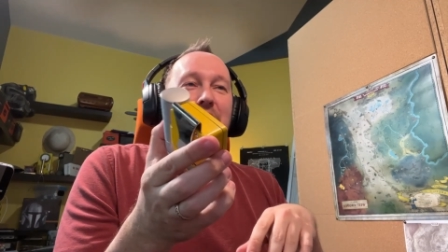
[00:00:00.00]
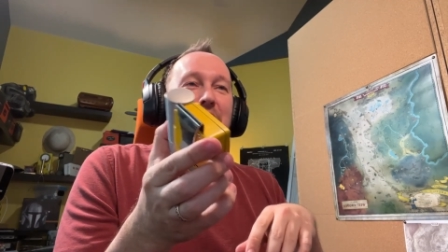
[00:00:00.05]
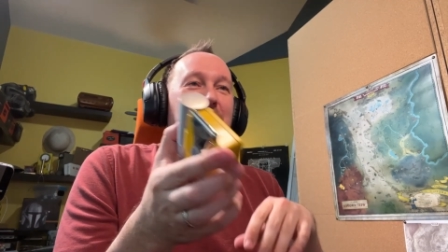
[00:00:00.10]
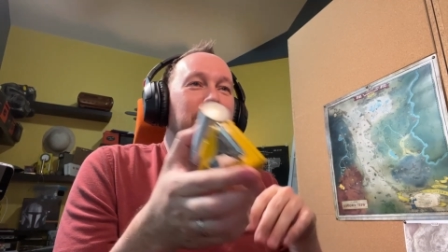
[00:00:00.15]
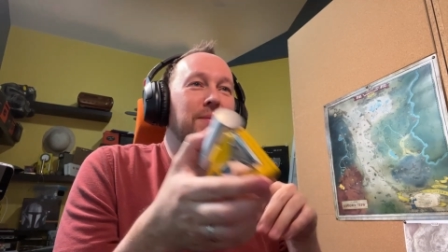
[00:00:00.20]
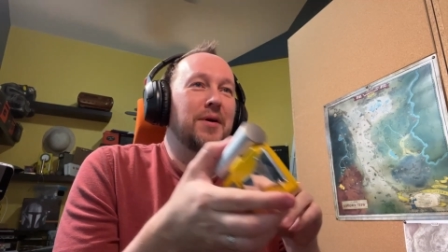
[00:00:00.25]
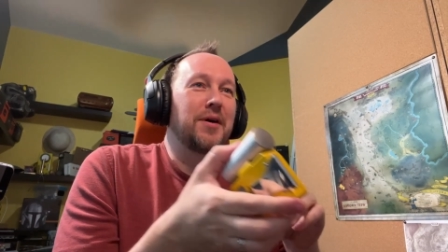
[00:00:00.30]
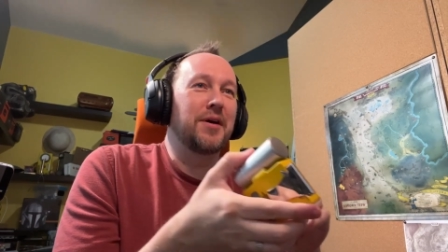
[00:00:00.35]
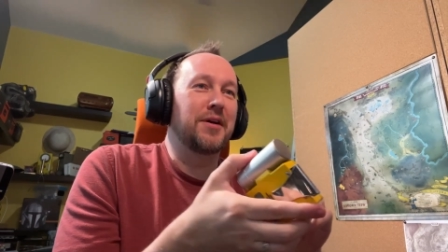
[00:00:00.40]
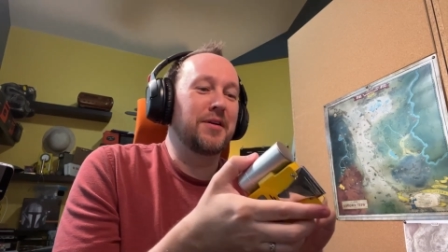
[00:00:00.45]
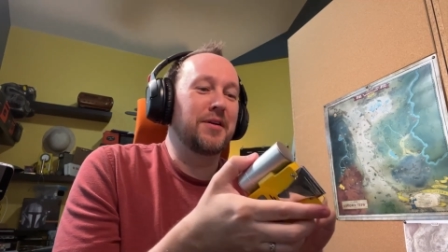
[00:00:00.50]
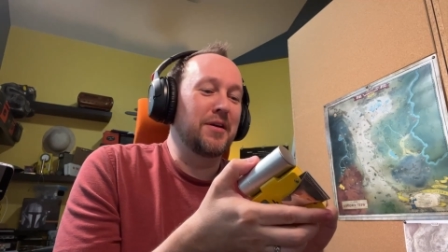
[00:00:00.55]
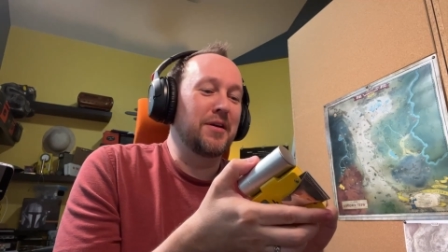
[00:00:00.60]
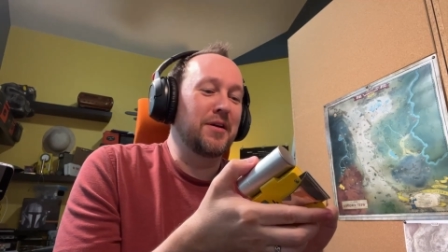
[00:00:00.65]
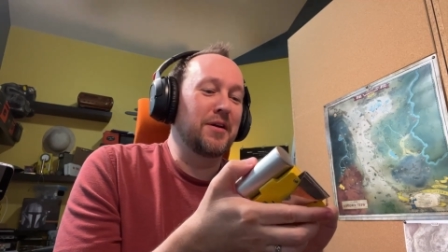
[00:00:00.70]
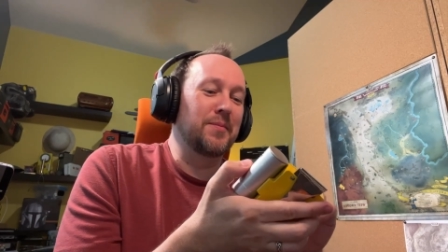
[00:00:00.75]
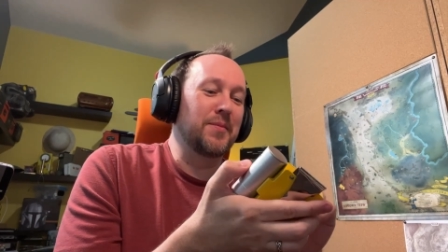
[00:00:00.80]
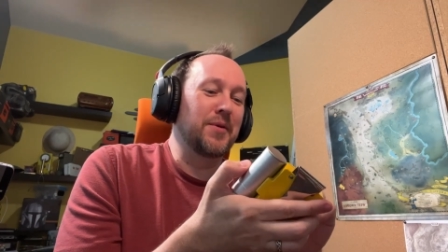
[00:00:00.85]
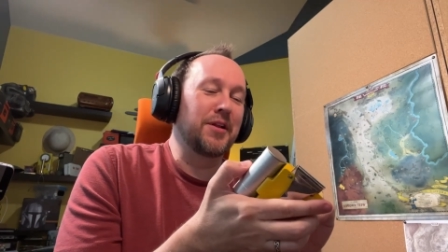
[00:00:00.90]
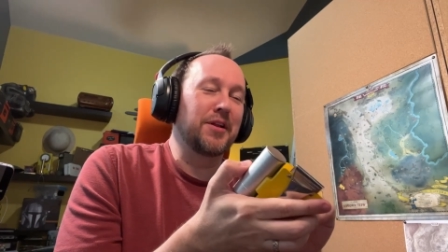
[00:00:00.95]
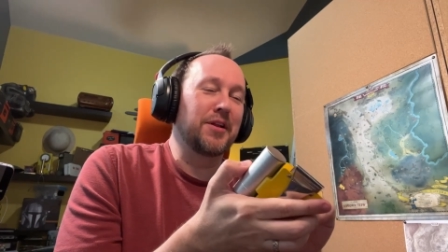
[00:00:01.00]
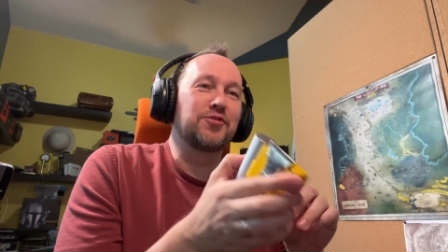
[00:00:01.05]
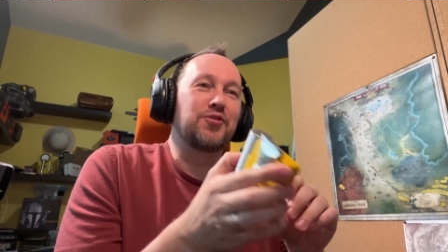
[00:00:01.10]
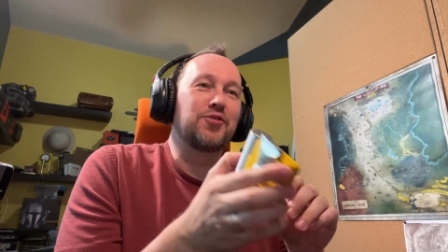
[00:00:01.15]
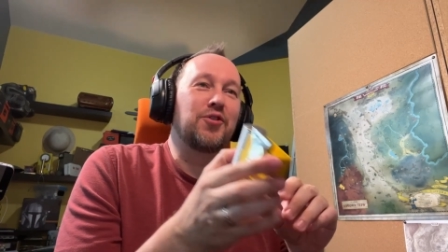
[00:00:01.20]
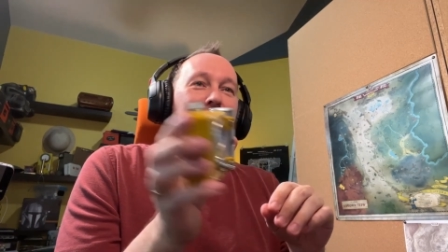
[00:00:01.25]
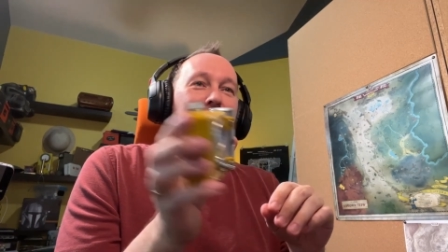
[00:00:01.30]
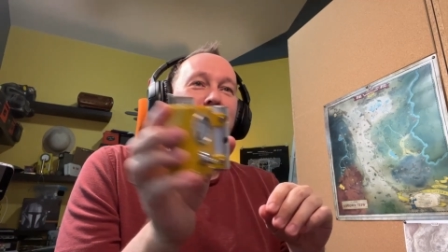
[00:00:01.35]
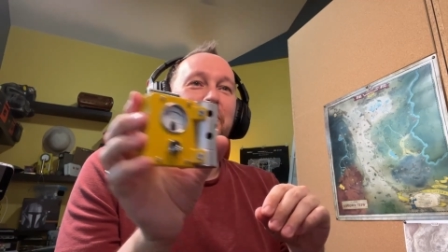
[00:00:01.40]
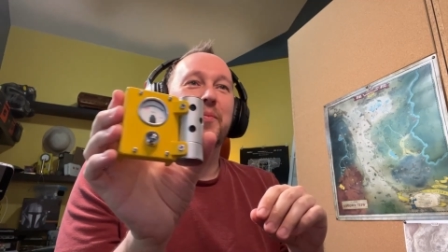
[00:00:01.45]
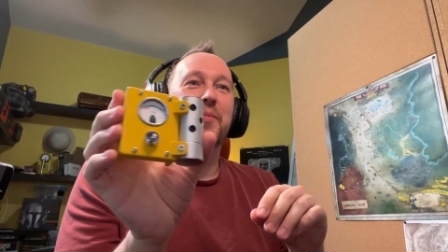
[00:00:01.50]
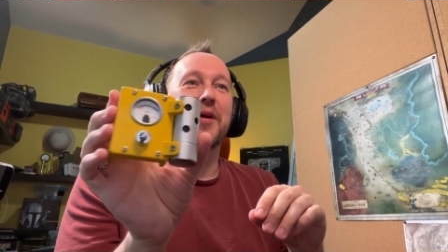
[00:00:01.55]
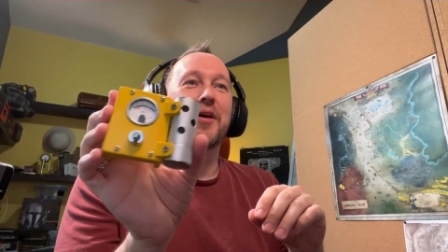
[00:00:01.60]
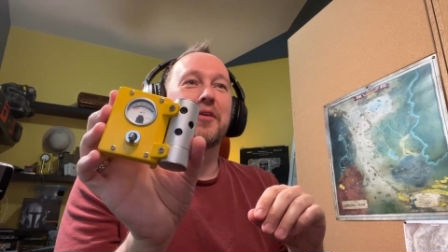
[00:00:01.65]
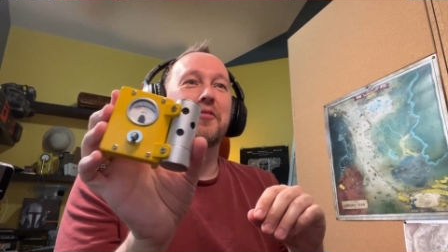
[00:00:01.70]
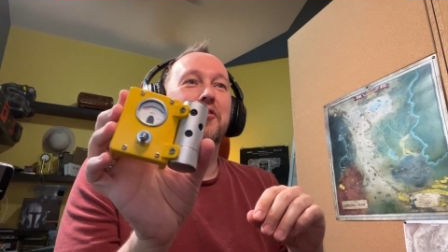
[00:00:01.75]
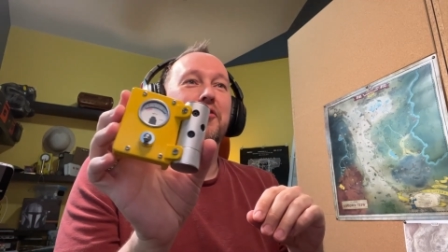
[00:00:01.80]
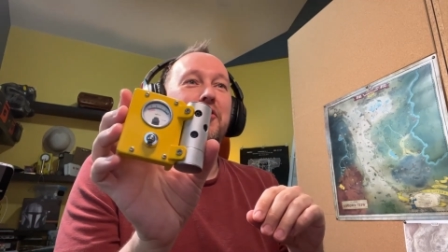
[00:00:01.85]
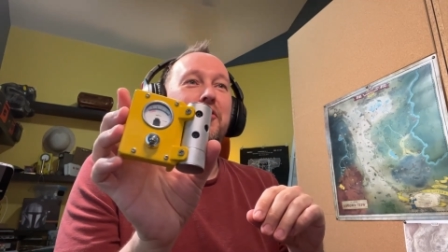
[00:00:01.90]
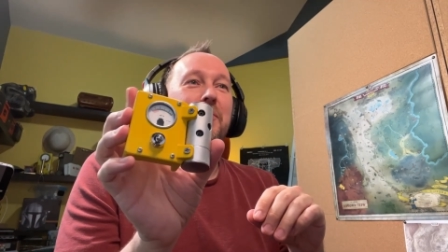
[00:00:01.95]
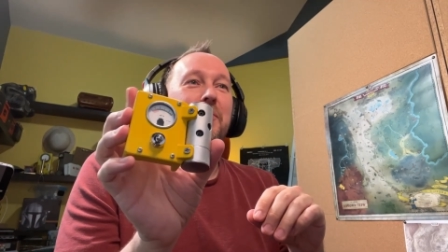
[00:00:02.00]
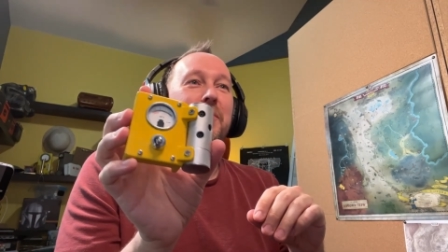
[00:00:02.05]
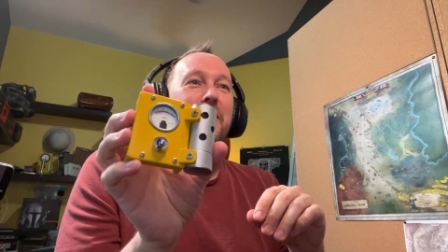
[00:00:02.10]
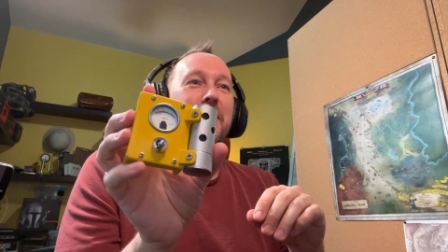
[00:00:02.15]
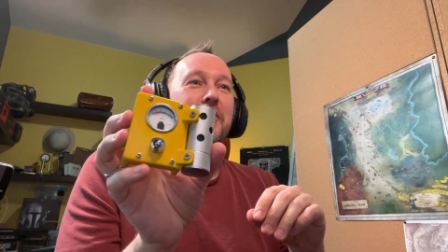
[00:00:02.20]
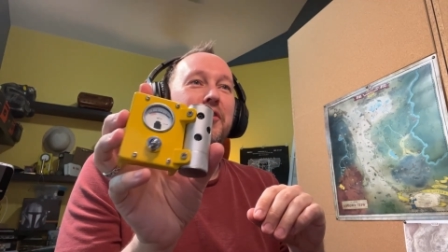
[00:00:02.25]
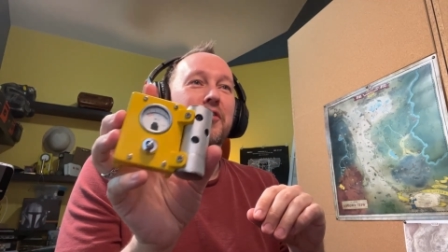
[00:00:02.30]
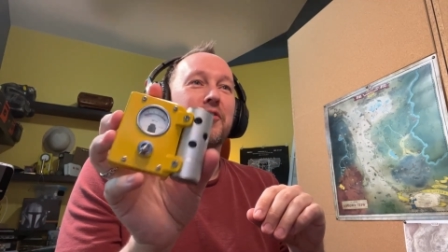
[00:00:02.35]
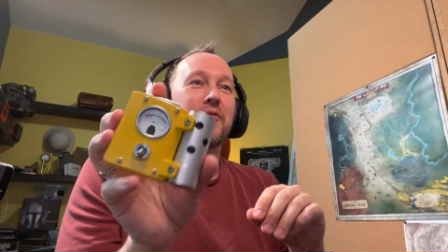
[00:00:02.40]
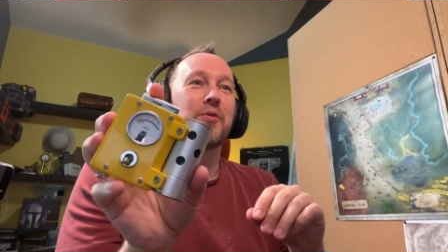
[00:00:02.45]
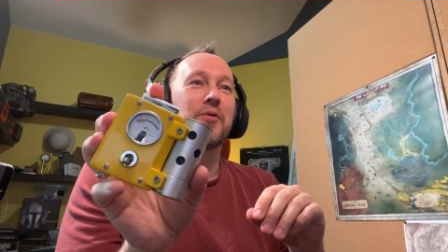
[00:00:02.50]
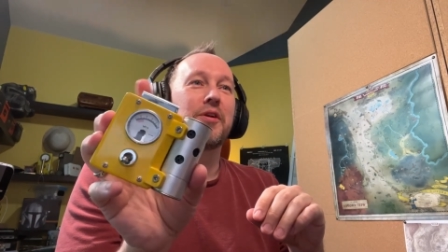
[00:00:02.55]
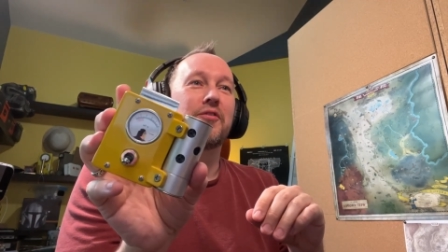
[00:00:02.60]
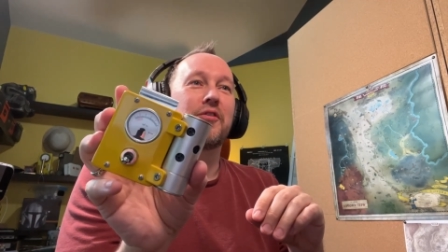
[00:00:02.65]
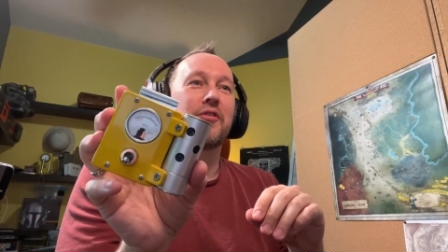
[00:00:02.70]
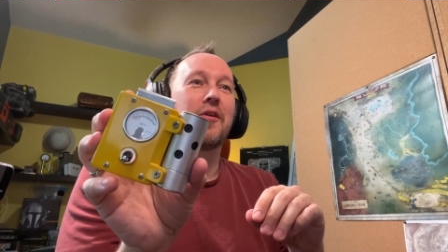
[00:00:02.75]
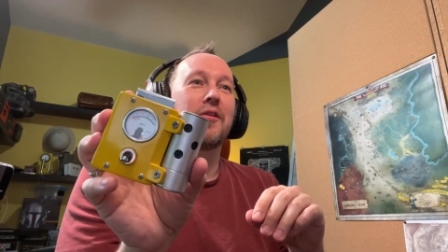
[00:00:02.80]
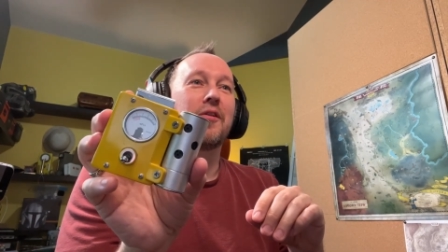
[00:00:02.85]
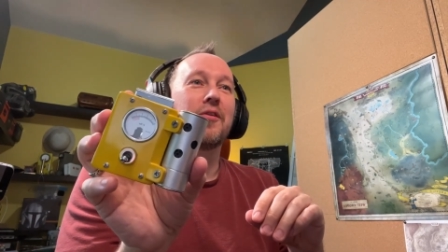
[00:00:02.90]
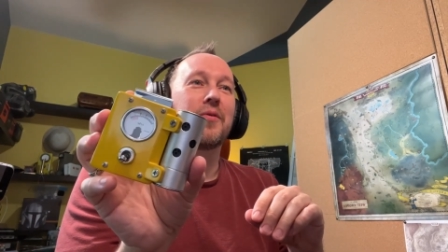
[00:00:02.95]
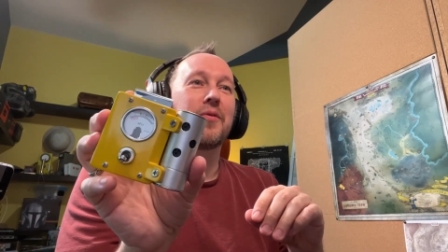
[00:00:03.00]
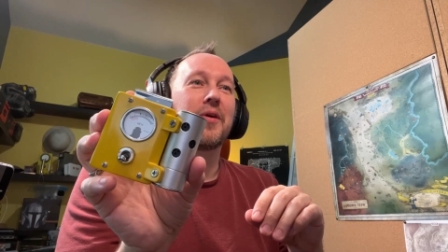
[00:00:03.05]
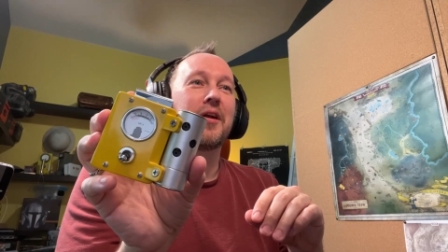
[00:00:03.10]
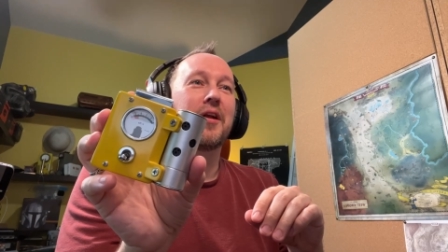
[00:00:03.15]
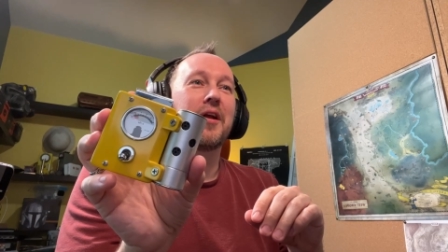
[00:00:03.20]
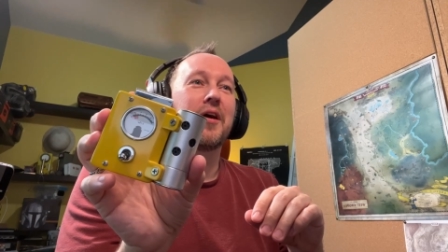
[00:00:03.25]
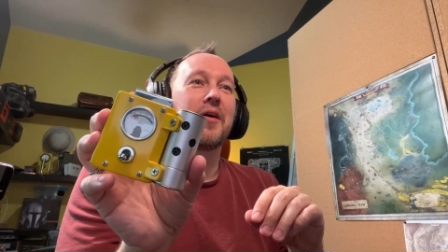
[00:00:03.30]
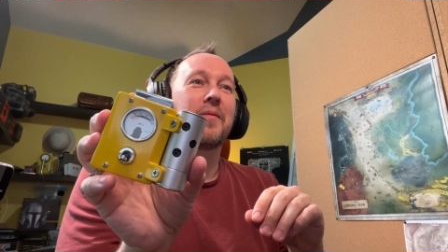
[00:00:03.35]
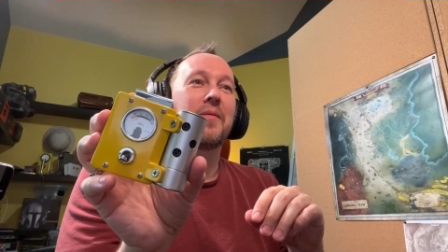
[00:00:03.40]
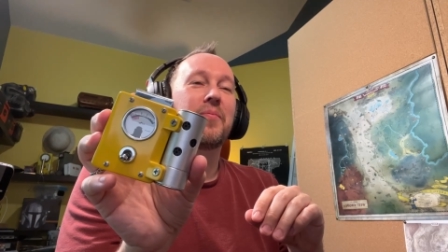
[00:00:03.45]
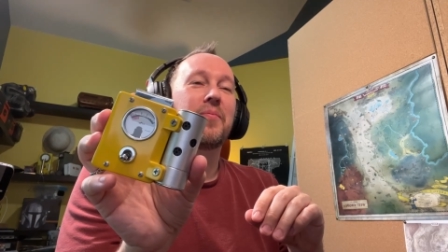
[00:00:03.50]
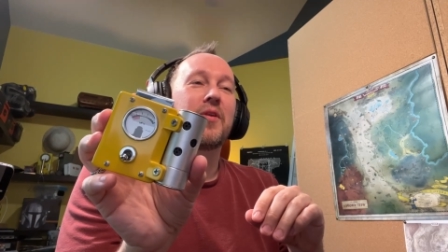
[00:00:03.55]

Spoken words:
on my electronics bench, but this one is hollow right now.